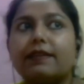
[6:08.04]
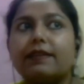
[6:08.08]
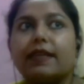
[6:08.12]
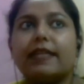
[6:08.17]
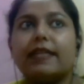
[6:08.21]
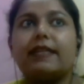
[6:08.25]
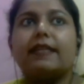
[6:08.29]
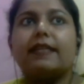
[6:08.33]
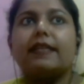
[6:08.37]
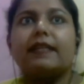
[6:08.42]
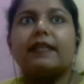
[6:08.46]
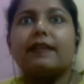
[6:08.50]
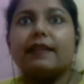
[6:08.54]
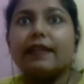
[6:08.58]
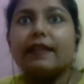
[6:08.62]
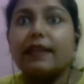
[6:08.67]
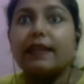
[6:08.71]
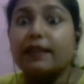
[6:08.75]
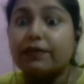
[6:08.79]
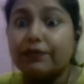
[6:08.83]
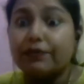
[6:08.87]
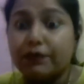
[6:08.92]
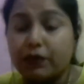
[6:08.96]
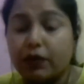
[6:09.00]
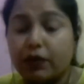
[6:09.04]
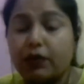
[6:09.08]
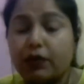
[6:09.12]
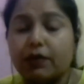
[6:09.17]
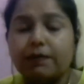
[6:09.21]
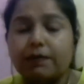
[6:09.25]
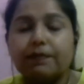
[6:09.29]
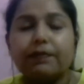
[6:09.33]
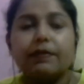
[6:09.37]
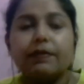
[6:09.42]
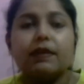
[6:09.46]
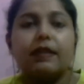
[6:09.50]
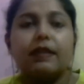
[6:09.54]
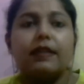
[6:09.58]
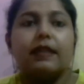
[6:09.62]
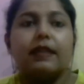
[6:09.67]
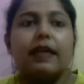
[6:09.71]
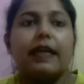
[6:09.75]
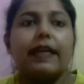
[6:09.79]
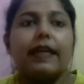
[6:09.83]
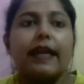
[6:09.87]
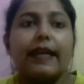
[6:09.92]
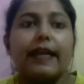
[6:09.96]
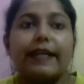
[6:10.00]
criteria are for
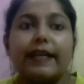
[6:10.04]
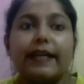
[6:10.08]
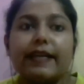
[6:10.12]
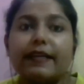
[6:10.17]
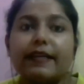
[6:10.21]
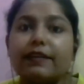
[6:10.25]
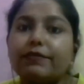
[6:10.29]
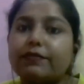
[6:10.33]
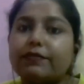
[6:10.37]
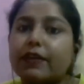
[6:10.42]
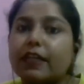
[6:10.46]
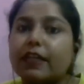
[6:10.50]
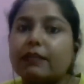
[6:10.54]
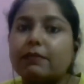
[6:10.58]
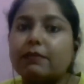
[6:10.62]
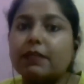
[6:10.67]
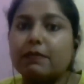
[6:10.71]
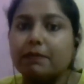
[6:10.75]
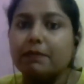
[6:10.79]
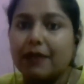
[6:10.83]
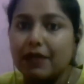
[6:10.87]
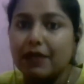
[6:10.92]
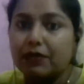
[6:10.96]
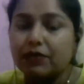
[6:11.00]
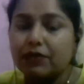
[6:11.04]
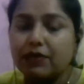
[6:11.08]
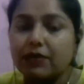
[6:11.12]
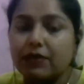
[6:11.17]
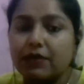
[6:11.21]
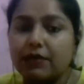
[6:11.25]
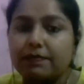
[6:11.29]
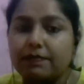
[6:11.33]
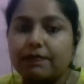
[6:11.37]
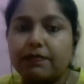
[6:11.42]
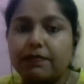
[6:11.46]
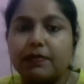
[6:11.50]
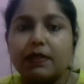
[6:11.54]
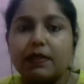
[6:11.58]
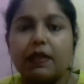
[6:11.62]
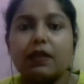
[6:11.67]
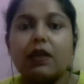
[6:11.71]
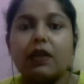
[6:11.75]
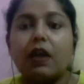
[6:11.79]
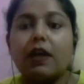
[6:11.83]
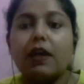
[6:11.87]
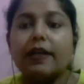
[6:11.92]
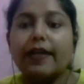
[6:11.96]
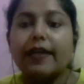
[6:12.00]
an identifiable patient,
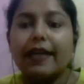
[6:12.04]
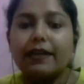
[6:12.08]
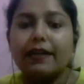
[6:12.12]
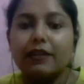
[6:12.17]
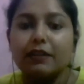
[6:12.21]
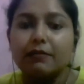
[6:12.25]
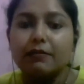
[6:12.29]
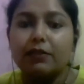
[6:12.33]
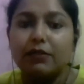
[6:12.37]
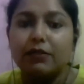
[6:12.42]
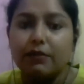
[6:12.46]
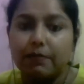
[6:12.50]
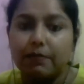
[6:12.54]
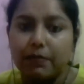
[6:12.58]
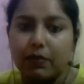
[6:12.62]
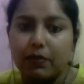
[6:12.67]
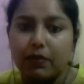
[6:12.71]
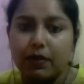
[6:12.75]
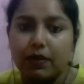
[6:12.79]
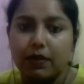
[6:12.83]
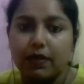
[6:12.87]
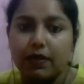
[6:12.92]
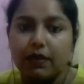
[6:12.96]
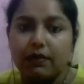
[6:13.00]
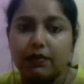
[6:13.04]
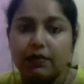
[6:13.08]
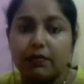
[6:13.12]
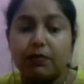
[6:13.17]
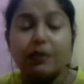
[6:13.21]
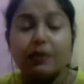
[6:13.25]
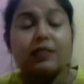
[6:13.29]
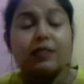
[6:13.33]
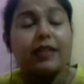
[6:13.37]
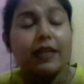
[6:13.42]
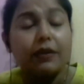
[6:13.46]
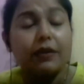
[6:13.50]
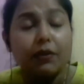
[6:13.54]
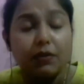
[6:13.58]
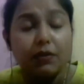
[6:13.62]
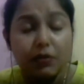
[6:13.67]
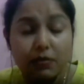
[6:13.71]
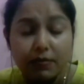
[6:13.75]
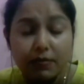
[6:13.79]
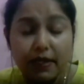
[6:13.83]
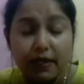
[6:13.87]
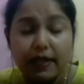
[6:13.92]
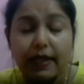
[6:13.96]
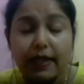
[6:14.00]
a contactable reporter, which can
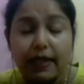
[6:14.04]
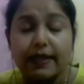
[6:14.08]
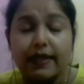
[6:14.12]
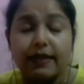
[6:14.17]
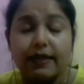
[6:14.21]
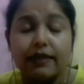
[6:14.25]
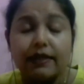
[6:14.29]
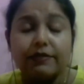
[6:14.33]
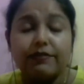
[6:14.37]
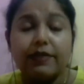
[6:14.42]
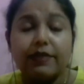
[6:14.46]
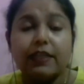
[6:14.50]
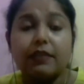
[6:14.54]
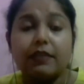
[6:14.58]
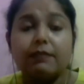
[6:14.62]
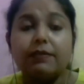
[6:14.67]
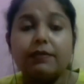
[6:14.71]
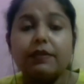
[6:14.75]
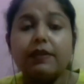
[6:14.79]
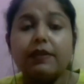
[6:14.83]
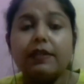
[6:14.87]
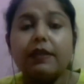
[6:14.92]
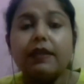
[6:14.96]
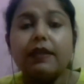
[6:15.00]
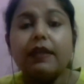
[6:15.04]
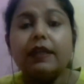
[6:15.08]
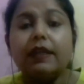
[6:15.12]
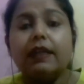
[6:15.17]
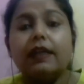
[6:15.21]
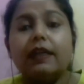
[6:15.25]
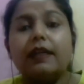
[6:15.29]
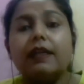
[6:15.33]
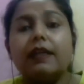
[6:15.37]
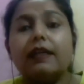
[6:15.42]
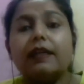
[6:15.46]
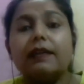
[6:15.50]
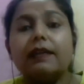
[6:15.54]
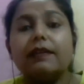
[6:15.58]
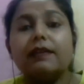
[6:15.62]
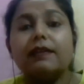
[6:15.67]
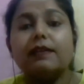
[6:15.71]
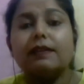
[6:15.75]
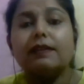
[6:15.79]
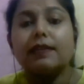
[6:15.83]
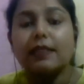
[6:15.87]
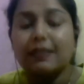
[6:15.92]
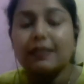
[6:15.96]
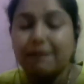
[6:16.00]
also be an identifiable
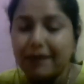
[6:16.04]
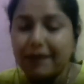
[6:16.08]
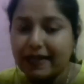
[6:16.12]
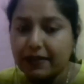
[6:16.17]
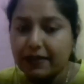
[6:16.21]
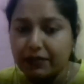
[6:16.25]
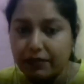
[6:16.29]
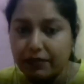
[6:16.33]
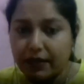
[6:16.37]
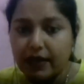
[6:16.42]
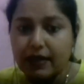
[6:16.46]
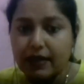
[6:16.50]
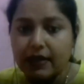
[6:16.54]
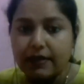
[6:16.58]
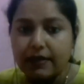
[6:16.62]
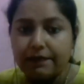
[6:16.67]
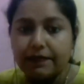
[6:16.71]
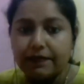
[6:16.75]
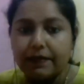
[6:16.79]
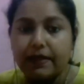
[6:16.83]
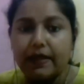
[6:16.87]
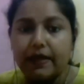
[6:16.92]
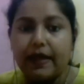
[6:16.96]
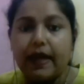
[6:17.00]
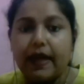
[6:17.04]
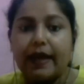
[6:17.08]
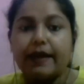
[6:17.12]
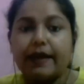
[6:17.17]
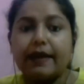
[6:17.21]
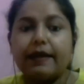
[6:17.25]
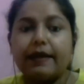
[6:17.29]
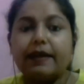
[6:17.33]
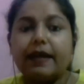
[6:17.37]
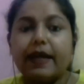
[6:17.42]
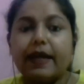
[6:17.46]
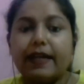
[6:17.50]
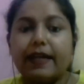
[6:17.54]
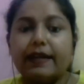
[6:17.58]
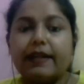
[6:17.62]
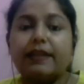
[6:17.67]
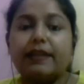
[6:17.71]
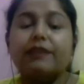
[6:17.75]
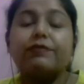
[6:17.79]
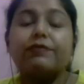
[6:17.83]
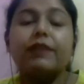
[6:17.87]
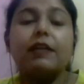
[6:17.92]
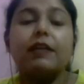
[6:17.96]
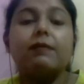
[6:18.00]
suspect drug, and an
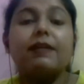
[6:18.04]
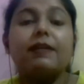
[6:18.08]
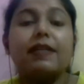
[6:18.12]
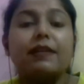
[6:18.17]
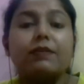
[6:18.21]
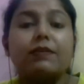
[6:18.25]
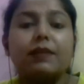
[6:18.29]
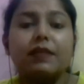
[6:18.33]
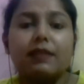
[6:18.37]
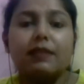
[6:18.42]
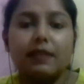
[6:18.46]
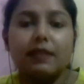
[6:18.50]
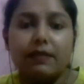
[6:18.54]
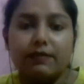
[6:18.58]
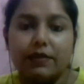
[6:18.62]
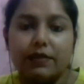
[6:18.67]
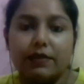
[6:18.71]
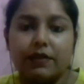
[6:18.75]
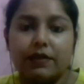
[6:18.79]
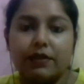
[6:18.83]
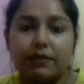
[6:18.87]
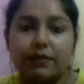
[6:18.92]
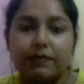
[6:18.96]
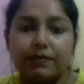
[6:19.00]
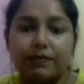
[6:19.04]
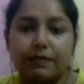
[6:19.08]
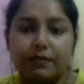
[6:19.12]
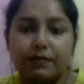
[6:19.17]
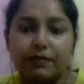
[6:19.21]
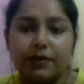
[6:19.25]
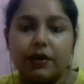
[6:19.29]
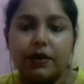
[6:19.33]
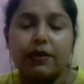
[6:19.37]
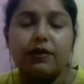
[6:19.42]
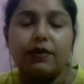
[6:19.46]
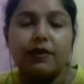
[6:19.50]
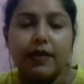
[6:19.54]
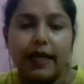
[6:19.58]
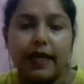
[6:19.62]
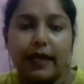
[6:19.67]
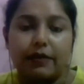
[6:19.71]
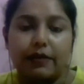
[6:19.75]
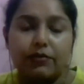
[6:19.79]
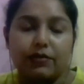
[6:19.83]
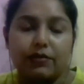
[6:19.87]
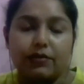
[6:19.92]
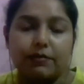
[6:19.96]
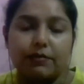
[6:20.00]
identifiable adverse event or a
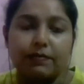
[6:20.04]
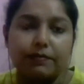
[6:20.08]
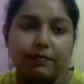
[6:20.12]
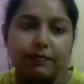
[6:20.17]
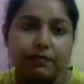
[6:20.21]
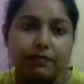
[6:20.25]
reaction.